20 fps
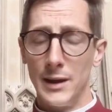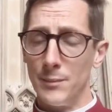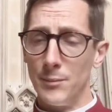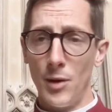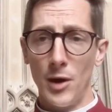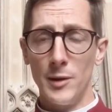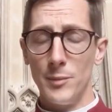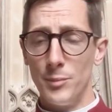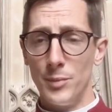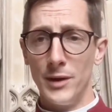
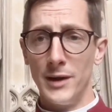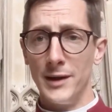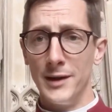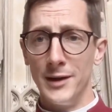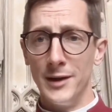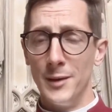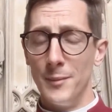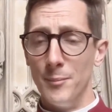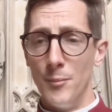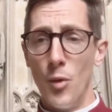It might
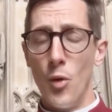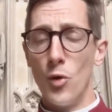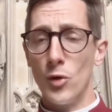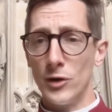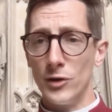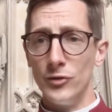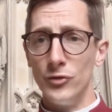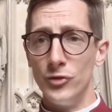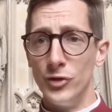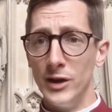be more
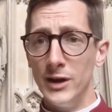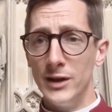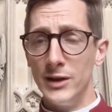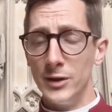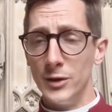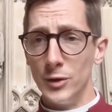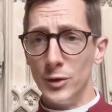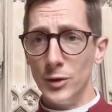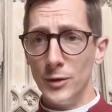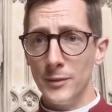
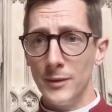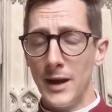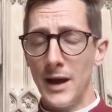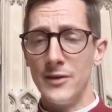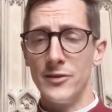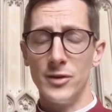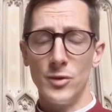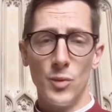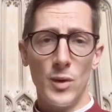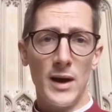congenial,
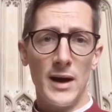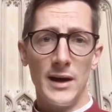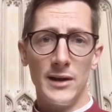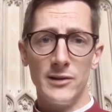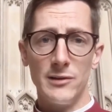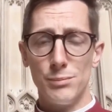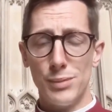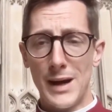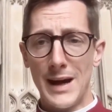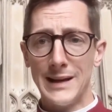as it
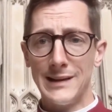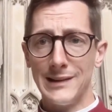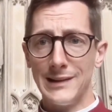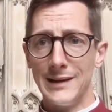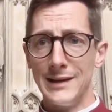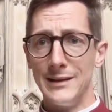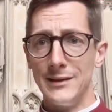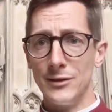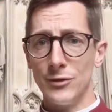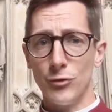were, to
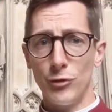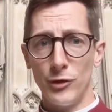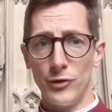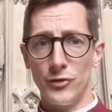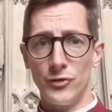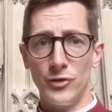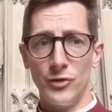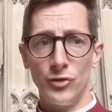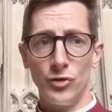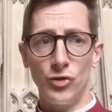paddle in
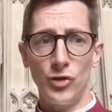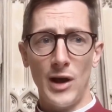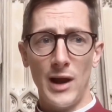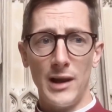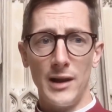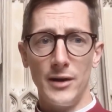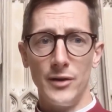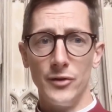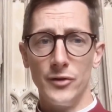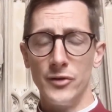Christian
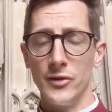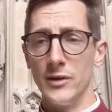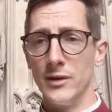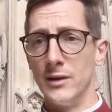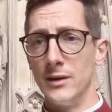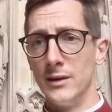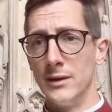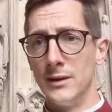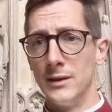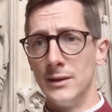shallows.
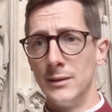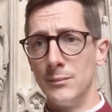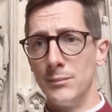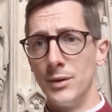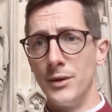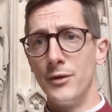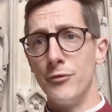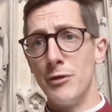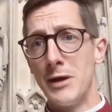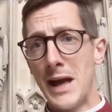
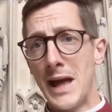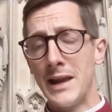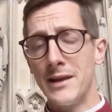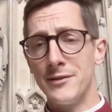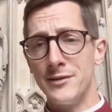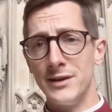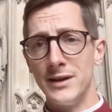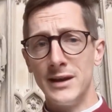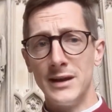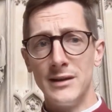But the
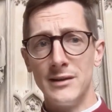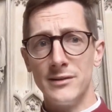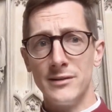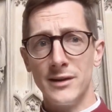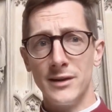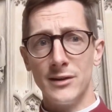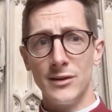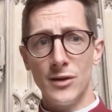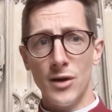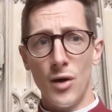reality is
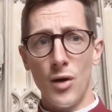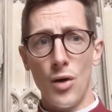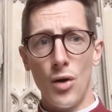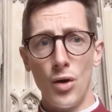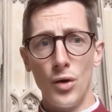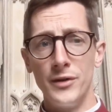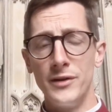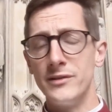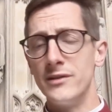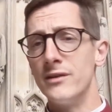that
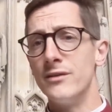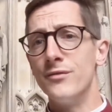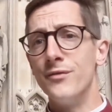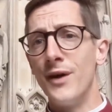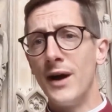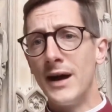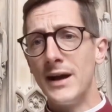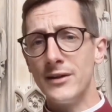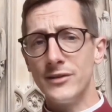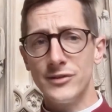God is as
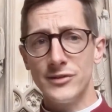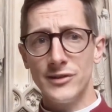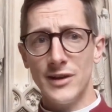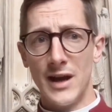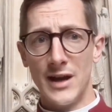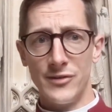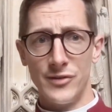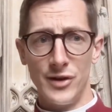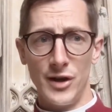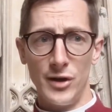
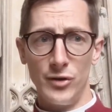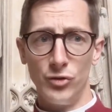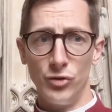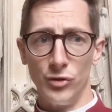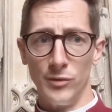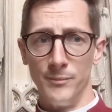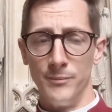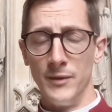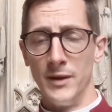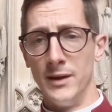vast as an
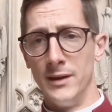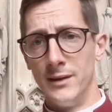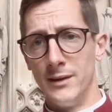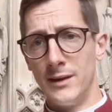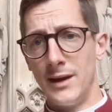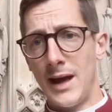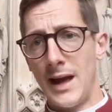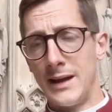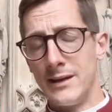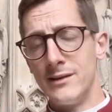ocean,
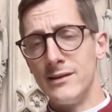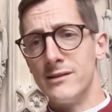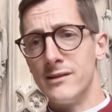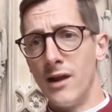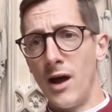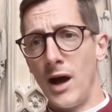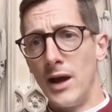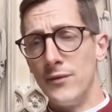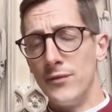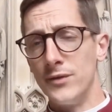and
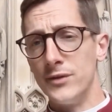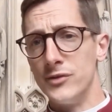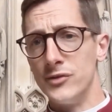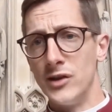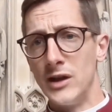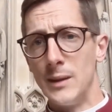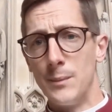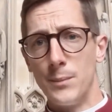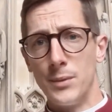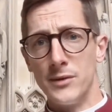his life
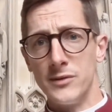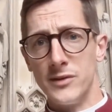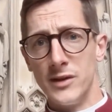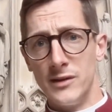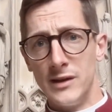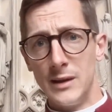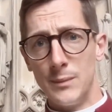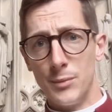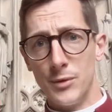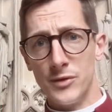as deep as
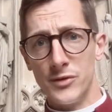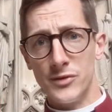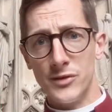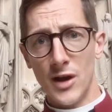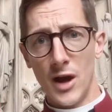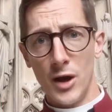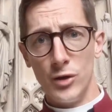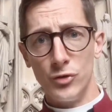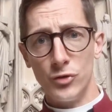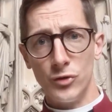the
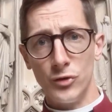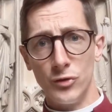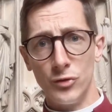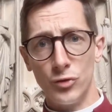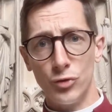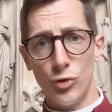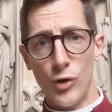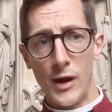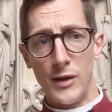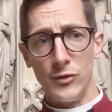deepest
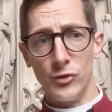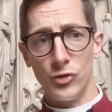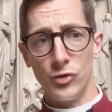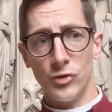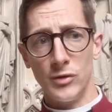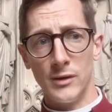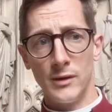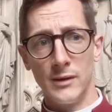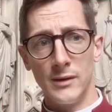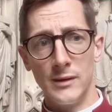ocean
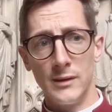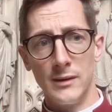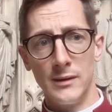trench.